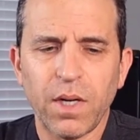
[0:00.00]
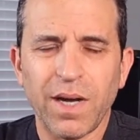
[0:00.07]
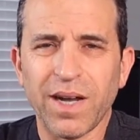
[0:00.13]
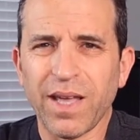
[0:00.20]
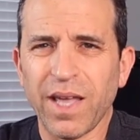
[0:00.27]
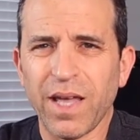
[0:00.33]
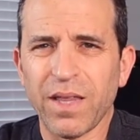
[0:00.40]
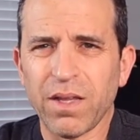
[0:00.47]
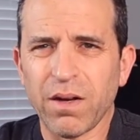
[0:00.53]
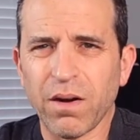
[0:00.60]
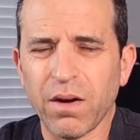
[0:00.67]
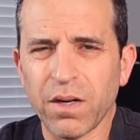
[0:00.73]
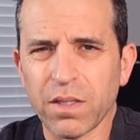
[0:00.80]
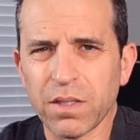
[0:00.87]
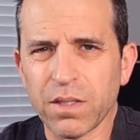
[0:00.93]
Again, there
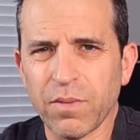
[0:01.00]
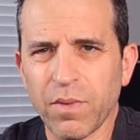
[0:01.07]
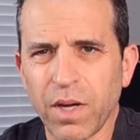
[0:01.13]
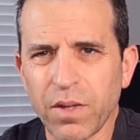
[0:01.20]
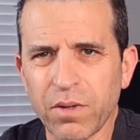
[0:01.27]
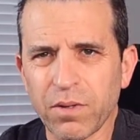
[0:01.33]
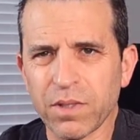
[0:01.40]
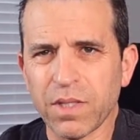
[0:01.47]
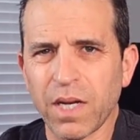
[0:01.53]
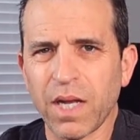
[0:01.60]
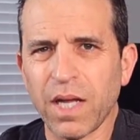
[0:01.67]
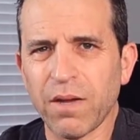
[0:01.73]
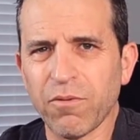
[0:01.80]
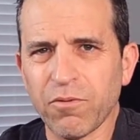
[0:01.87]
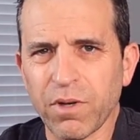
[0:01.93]
are some others that
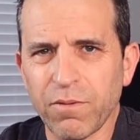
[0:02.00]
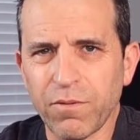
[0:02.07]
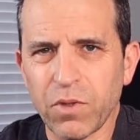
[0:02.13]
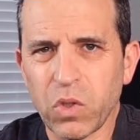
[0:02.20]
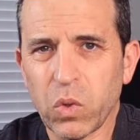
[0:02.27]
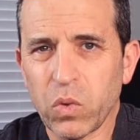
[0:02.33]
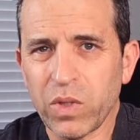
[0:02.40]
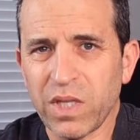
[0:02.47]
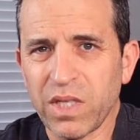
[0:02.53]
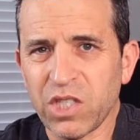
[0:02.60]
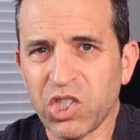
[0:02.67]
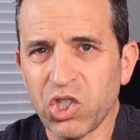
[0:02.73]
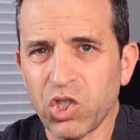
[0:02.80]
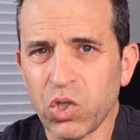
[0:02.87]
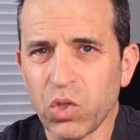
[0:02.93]
have reviewed this
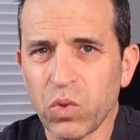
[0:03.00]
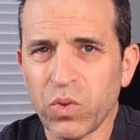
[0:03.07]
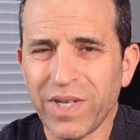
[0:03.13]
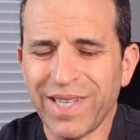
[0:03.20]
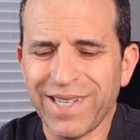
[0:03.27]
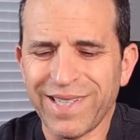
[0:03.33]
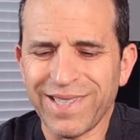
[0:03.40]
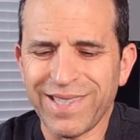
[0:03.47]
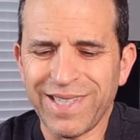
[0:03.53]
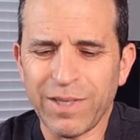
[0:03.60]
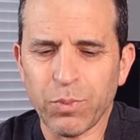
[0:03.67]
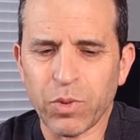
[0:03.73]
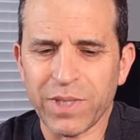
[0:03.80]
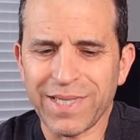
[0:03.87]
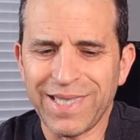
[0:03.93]
shoe in a
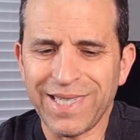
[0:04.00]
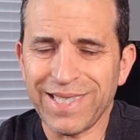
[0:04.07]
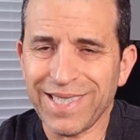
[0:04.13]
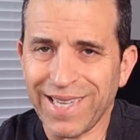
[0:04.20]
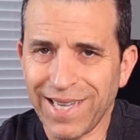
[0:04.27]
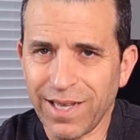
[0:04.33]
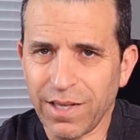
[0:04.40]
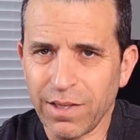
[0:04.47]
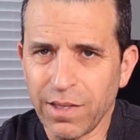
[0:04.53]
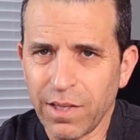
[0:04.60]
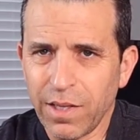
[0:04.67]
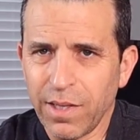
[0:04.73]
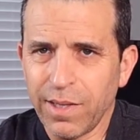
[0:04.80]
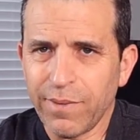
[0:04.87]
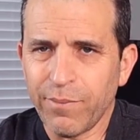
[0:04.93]
deeper detail,
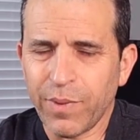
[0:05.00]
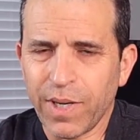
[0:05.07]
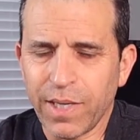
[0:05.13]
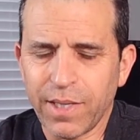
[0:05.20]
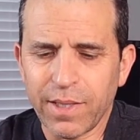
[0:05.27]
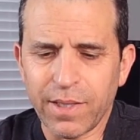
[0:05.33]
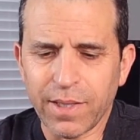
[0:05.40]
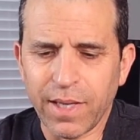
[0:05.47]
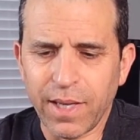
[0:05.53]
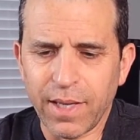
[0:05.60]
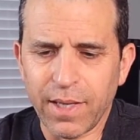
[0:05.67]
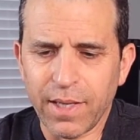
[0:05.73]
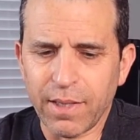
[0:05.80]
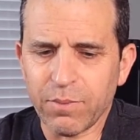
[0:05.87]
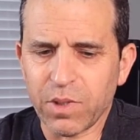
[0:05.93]
but
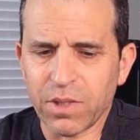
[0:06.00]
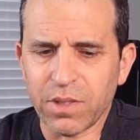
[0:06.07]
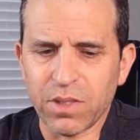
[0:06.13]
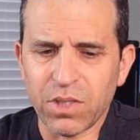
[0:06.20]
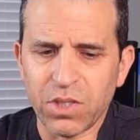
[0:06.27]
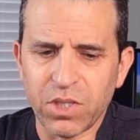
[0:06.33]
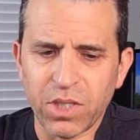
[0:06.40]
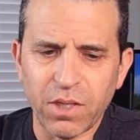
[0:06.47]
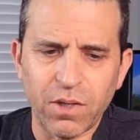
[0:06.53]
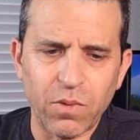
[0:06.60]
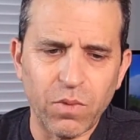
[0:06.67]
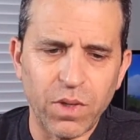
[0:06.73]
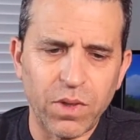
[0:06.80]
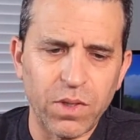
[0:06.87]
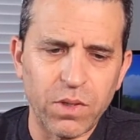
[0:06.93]
again, I'm just sharing
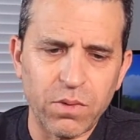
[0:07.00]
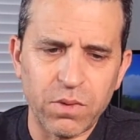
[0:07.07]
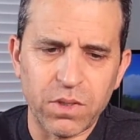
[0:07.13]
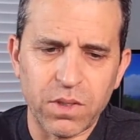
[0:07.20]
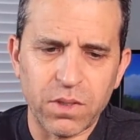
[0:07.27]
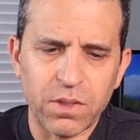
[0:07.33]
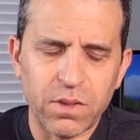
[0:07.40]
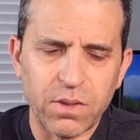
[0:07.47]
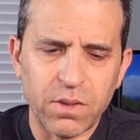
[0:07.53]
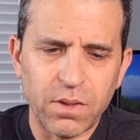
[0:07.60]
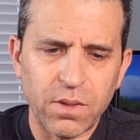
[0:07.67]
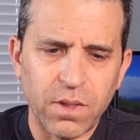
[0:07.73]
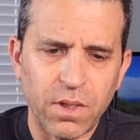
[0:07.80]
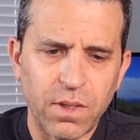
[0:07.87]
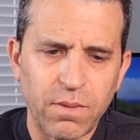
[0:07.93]
with you just
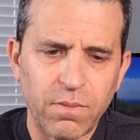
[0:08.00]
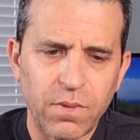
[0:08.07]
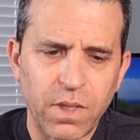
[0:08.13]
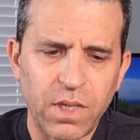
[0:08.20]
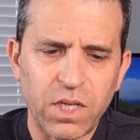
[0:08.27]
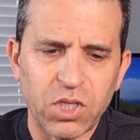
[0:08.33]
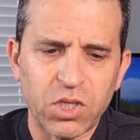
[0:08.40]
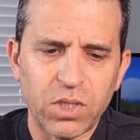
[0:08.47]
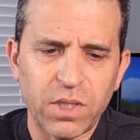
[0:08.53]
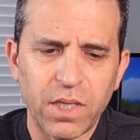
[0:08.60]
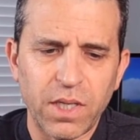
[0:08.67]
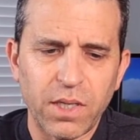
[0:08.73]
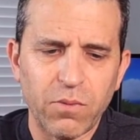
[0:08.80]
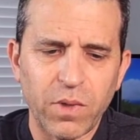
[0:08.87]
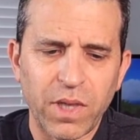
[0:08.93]
um,
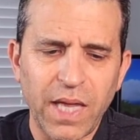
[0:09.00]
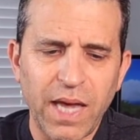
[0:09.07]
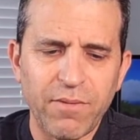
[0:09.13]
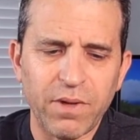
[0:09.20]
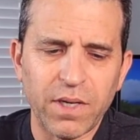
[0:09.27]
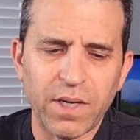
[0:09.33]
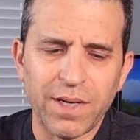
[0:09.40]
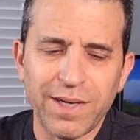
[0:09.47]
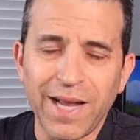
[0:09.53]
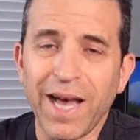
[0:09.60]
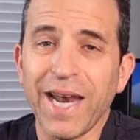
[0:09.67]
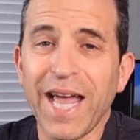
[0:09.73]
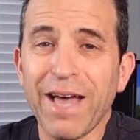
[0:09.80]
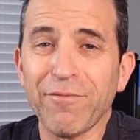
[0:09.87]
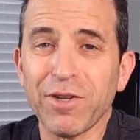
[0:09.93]
initially with having
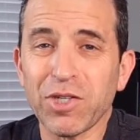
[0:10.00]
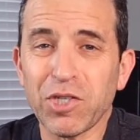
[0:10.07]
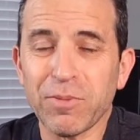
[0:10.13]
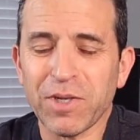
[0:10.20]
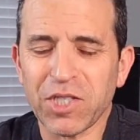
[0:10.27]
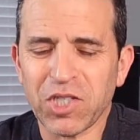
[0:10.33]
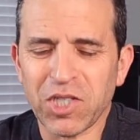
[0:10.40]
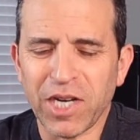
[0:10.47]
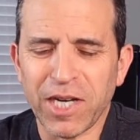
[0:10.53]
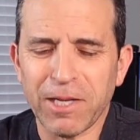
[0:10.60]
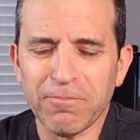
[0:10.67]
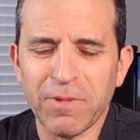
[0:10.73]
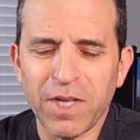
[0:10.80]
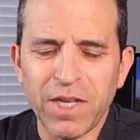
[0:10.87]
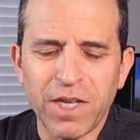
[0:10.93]
not having too much
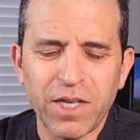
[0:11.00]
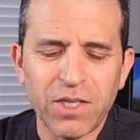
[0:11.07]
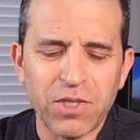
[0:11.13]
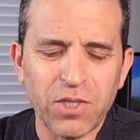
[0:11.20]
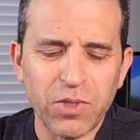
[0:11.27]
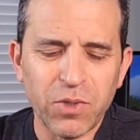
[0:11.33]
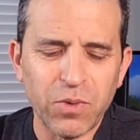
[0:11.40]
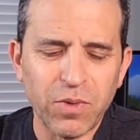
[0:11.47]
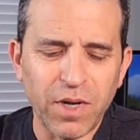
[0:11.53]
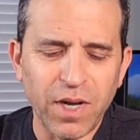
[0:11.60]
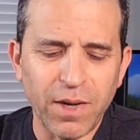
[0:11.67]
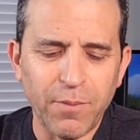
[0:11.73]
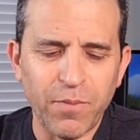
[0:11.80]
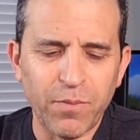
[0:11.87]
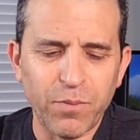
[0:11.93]
time to
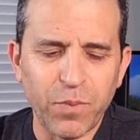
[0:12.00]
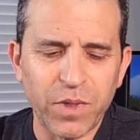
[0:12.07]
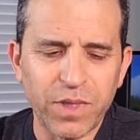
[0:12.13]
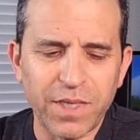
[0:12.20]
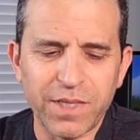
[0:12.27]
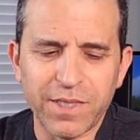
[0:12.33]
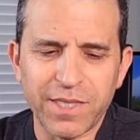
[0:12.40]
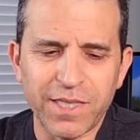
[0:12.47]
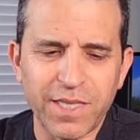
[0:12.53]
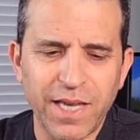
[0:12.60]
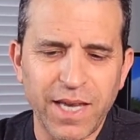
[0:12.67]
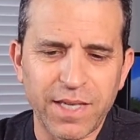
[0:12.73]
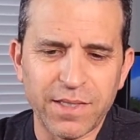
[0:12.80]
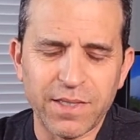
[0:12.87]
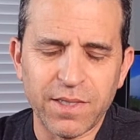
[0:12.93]
uh, put these to the
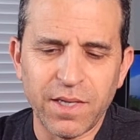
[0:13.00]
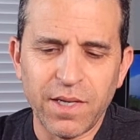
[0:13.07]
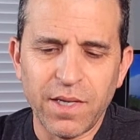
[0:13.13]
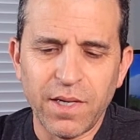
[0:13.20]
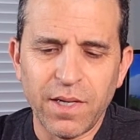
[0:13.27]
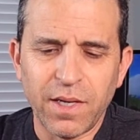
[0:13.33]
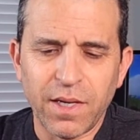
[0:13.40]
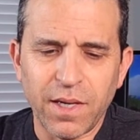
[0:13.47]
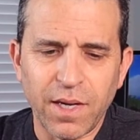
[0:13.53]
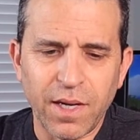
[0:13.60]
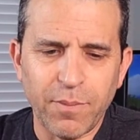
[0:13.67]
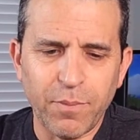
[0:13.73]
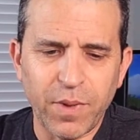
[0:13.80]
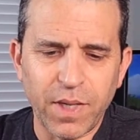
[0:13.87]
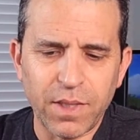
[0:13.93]
test, uh,
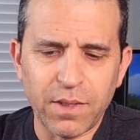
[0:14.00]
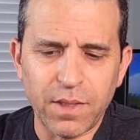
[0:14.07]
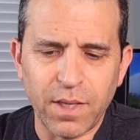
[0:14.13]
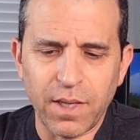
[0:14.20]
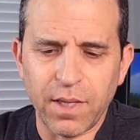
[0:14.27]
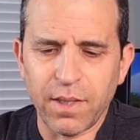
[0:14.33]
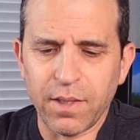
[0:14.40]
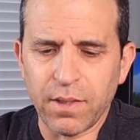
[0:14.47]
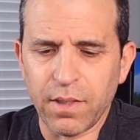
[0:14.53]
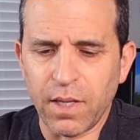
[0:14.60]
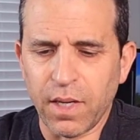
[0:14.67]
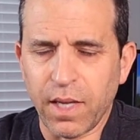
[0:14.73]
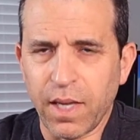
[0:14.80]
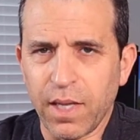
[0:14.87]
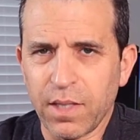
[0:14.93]
but uh,
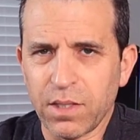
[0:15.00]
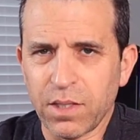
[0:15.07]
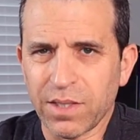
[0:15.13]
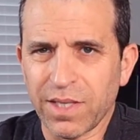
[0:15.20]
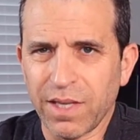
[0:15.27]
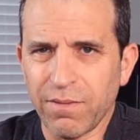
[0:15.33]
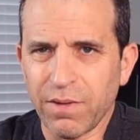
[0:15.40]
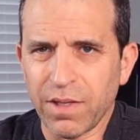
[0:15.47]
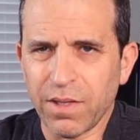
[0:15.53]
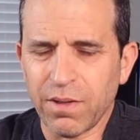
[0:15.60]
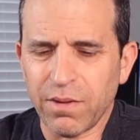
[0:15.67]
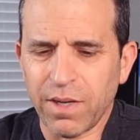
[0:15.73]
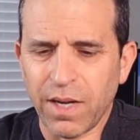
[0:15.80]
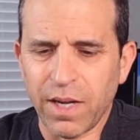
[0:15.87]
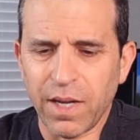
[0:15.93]
again, just giving you
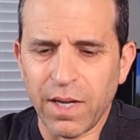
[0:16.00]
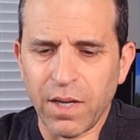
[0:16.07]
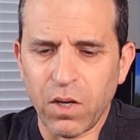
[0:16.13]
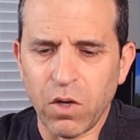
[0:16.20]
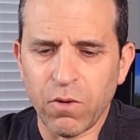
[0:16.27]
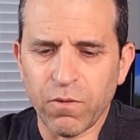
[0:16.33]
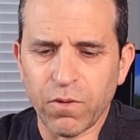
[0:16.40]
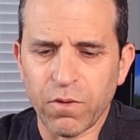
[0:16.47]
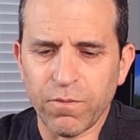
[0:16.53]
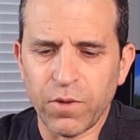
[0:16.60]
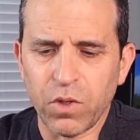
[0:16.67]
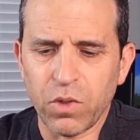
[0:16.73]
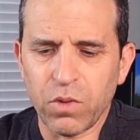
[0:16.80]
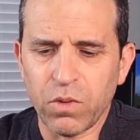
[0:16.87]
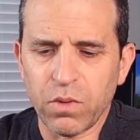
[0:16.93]
a high
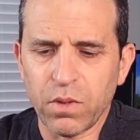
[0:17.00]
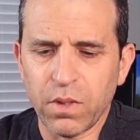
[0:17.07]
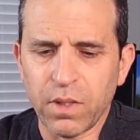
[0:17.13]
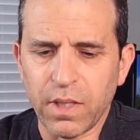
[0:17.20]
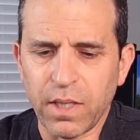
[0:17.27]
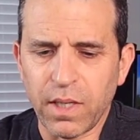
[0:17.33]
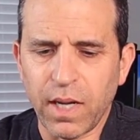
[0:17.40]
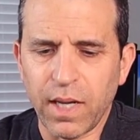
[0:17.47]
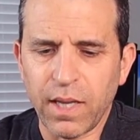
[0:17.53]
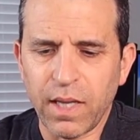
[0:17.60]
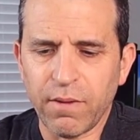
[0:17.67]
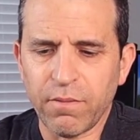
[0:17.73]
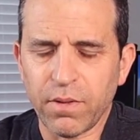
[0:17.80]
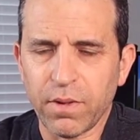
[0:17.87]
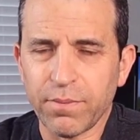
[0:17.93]
overview and high
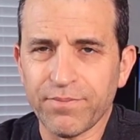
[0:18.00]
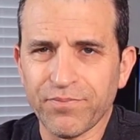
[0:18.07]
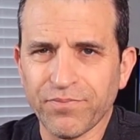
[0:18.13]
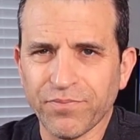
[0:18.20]
level